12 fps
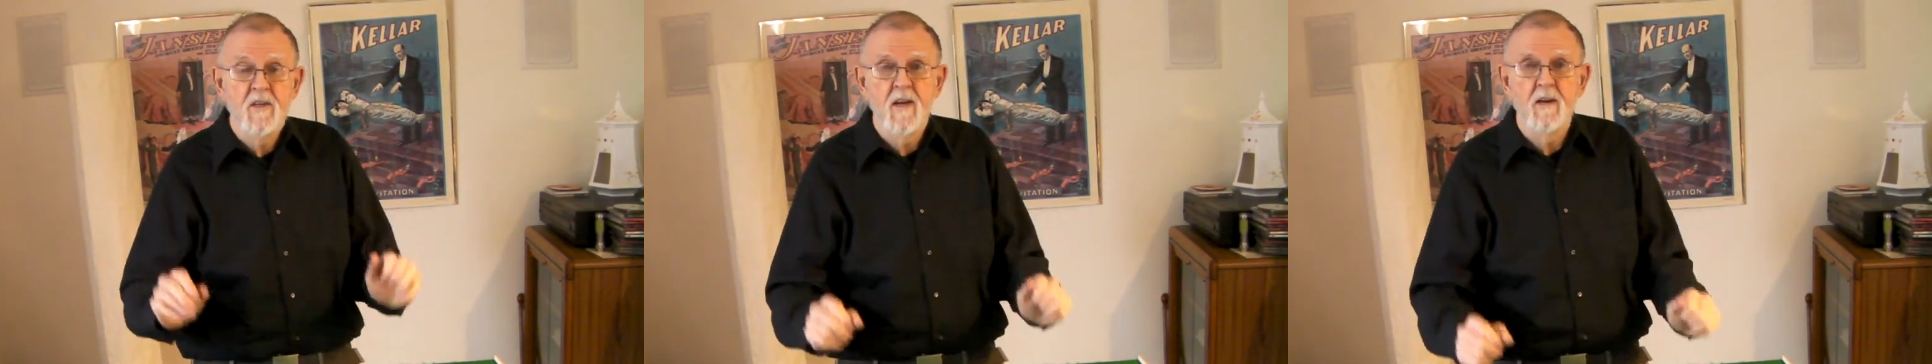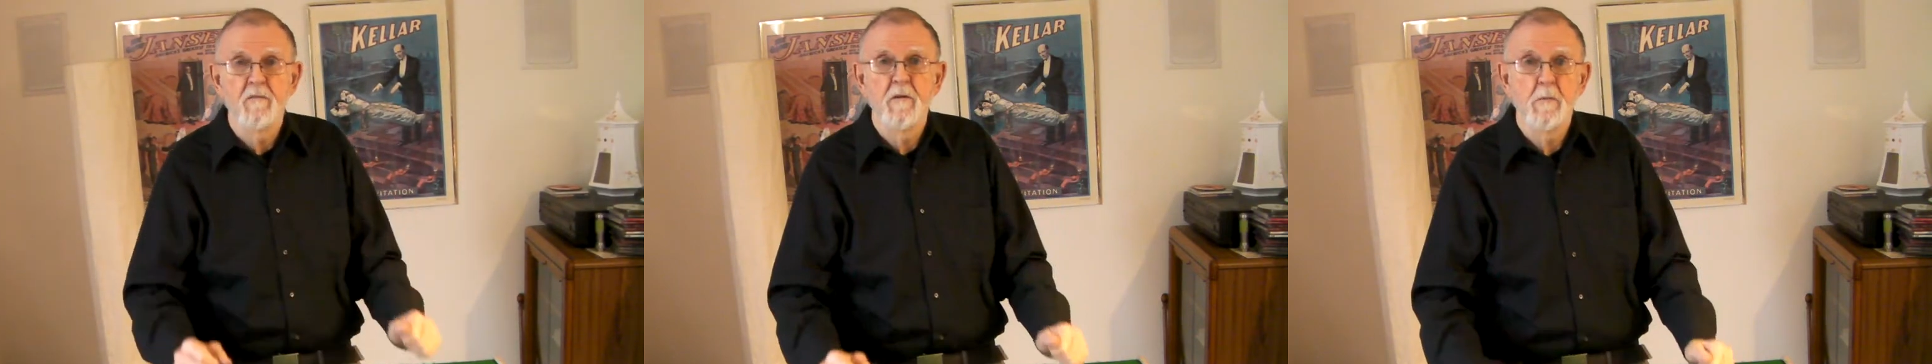
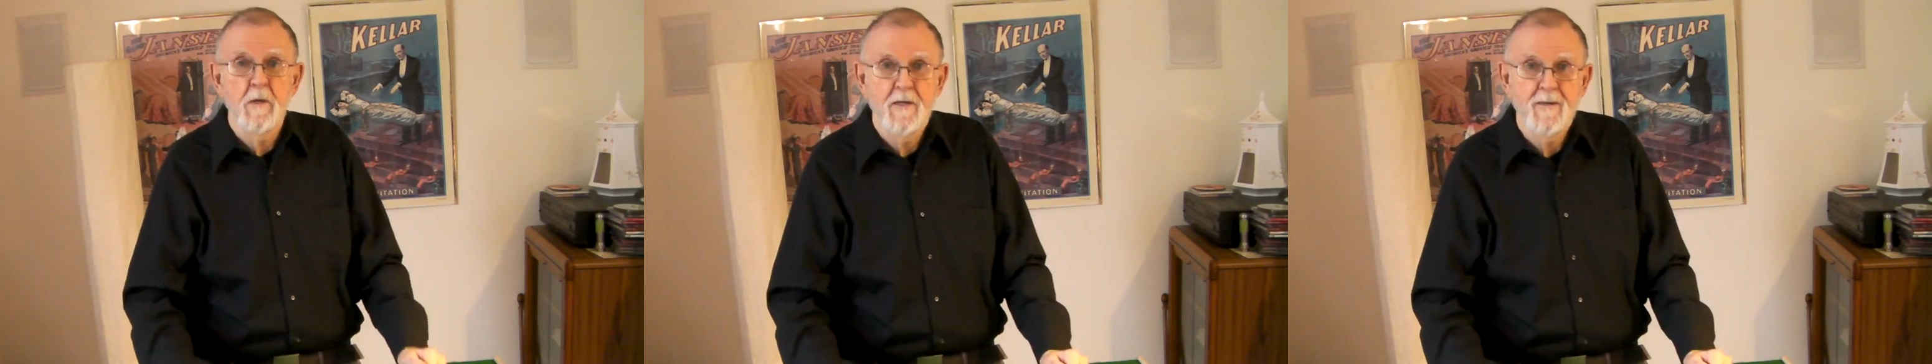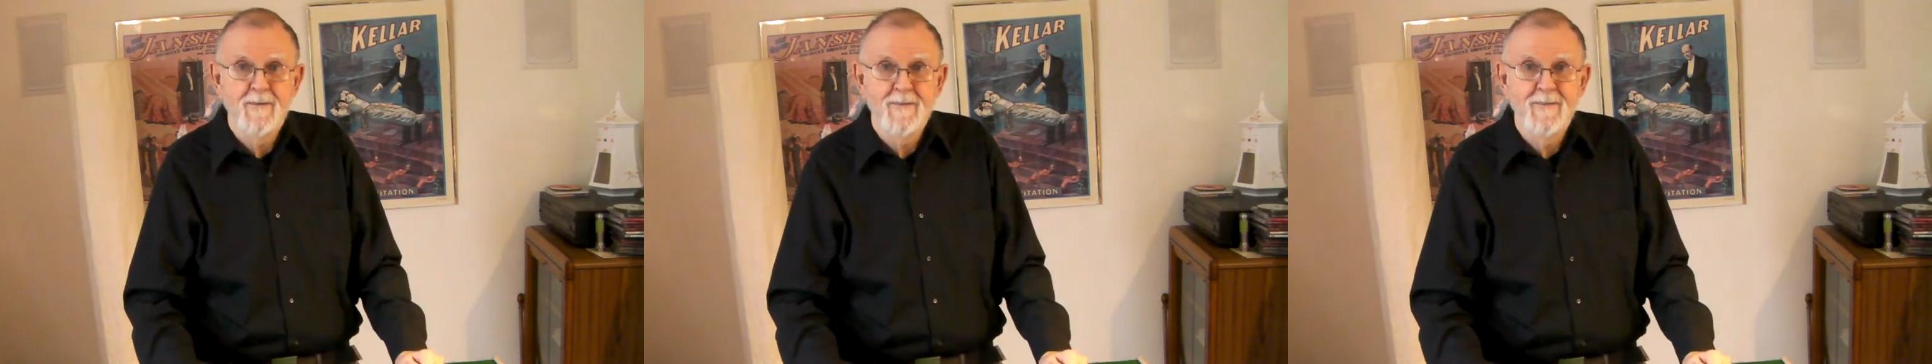everybody.
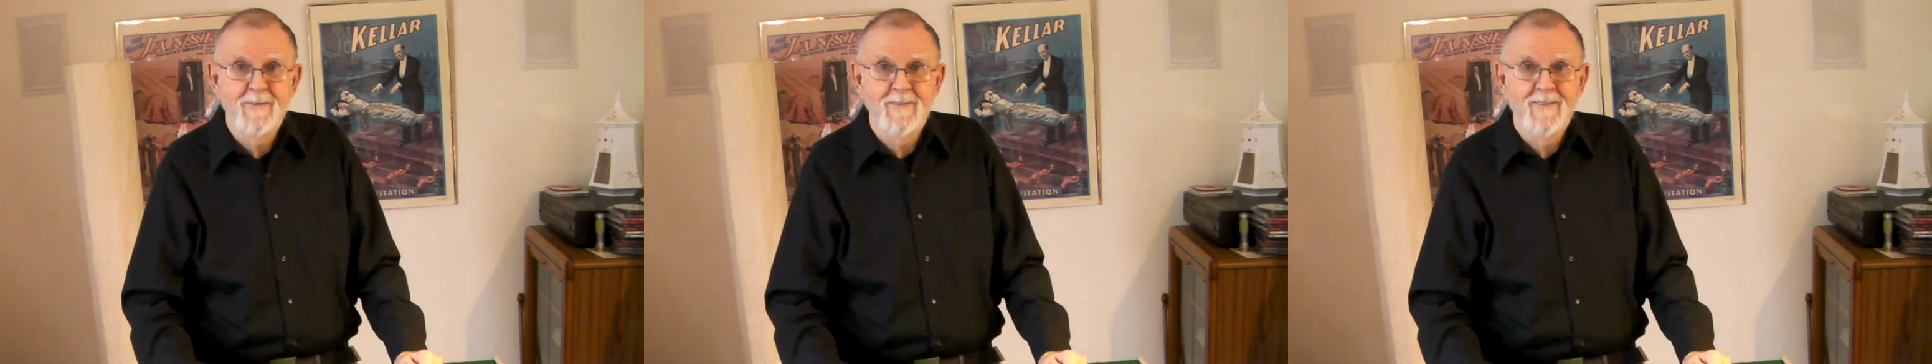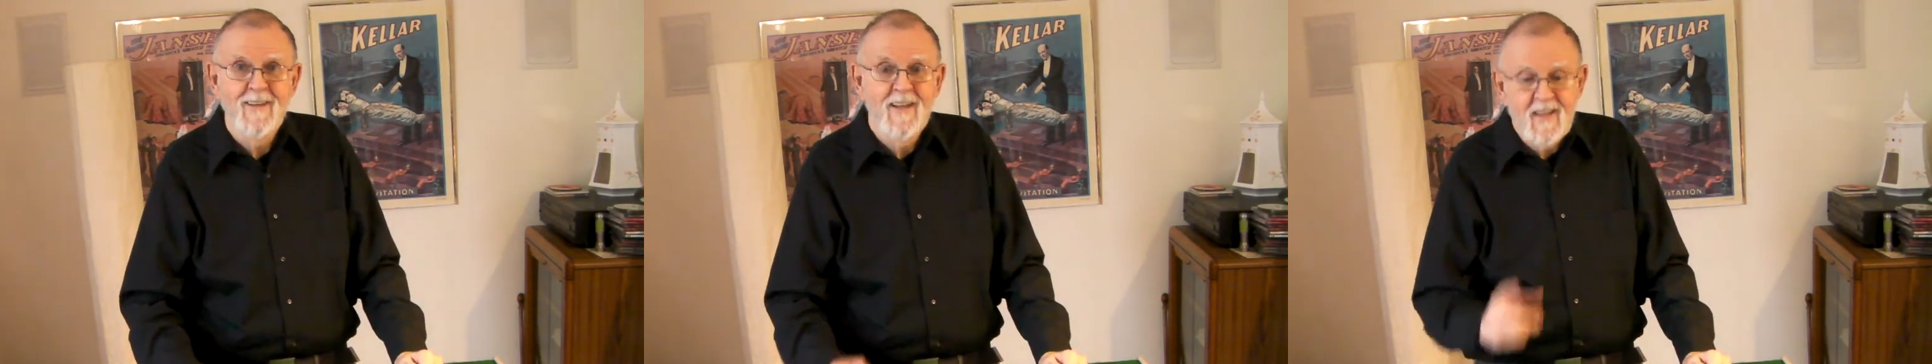
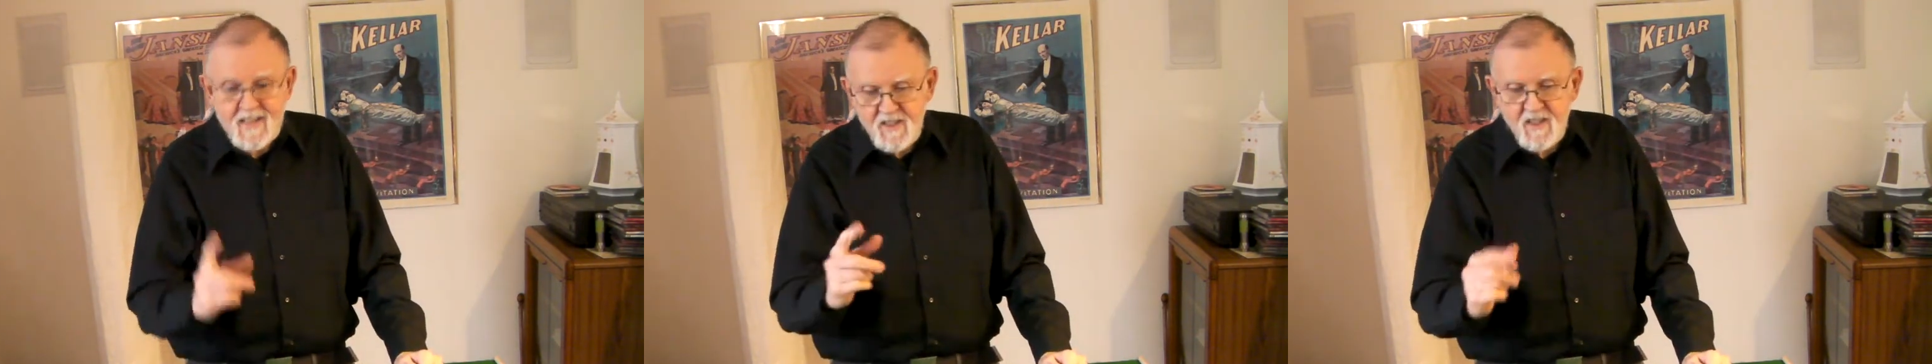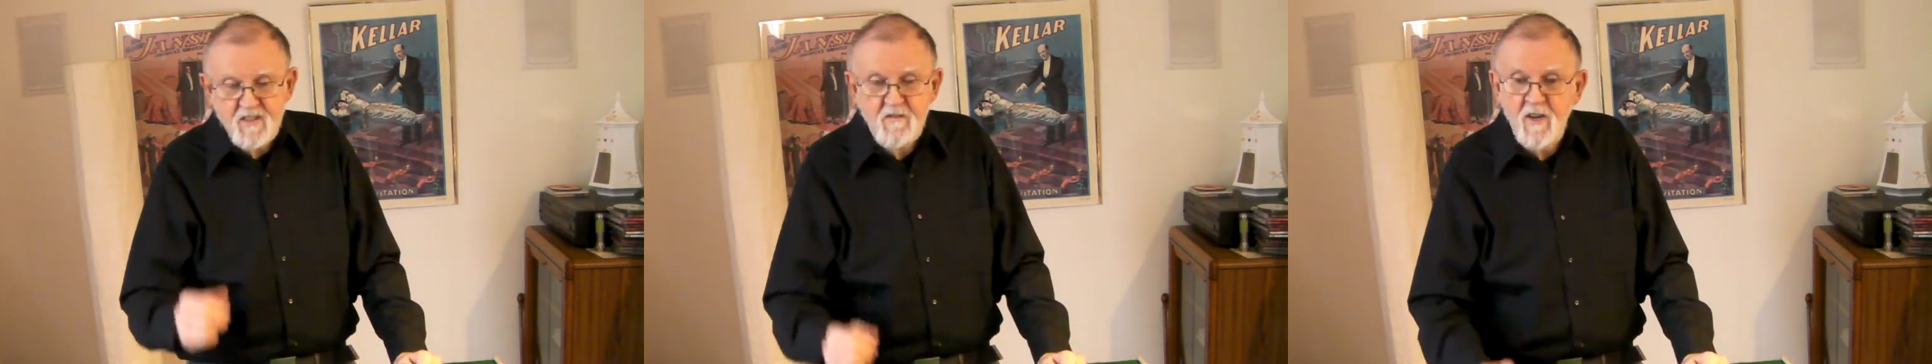That's
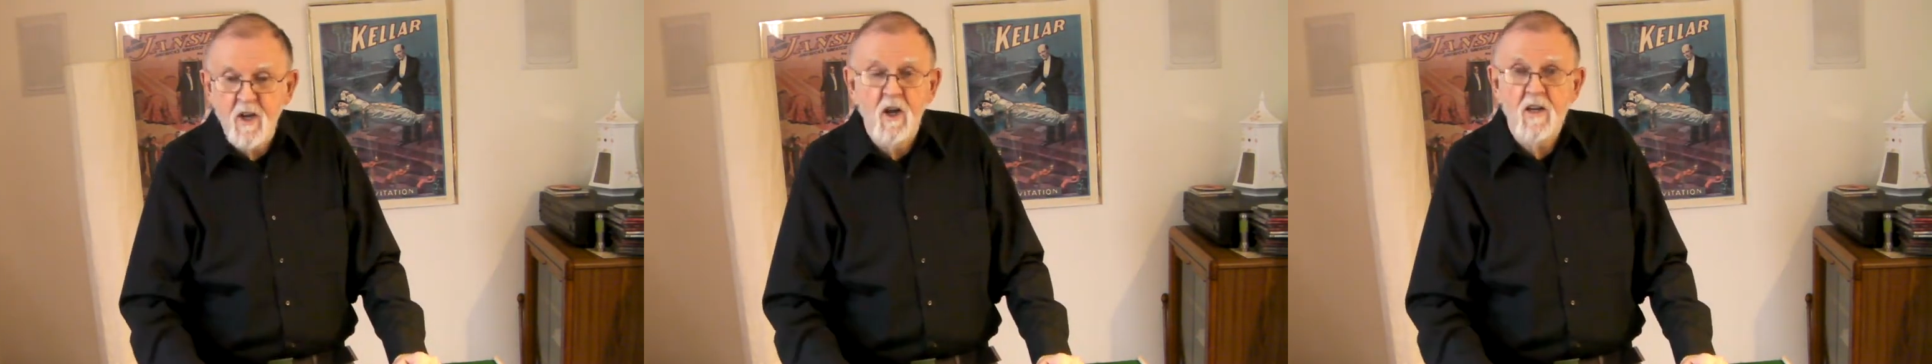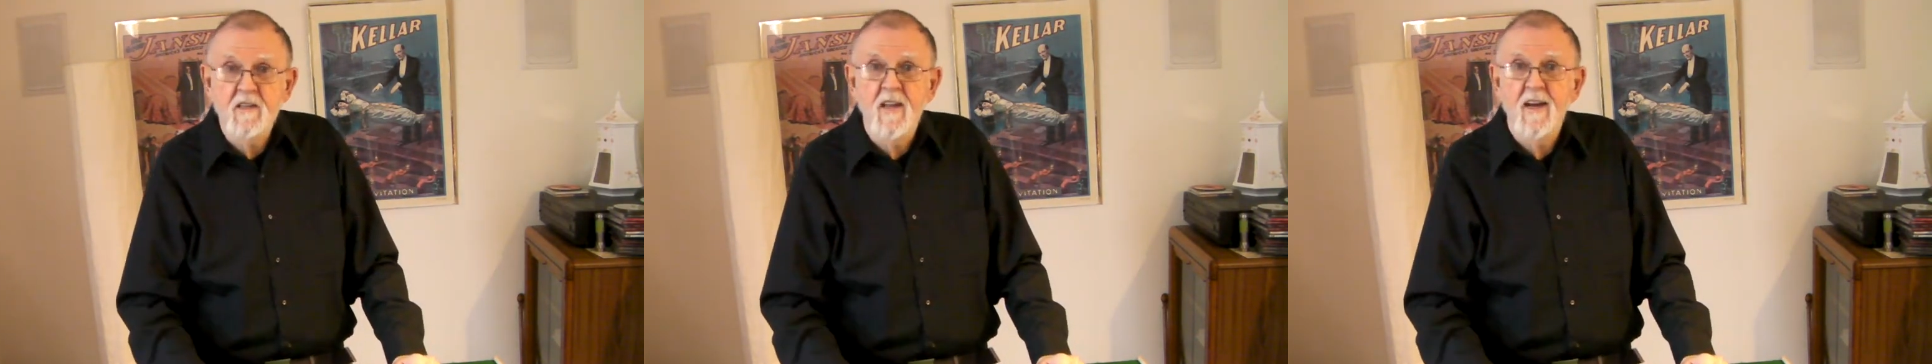the
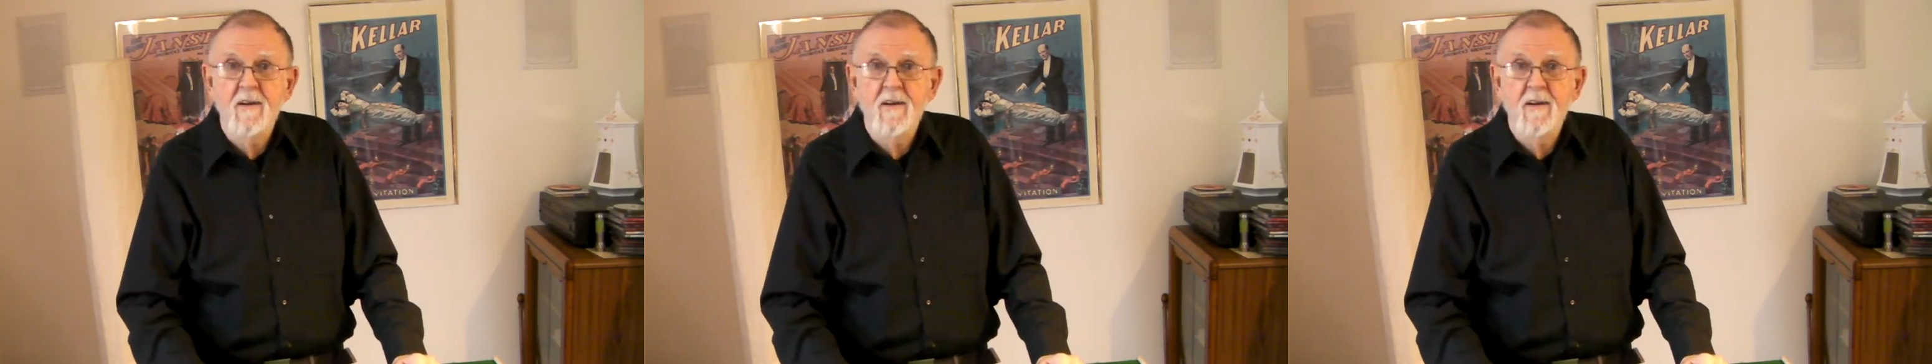Svengali deck.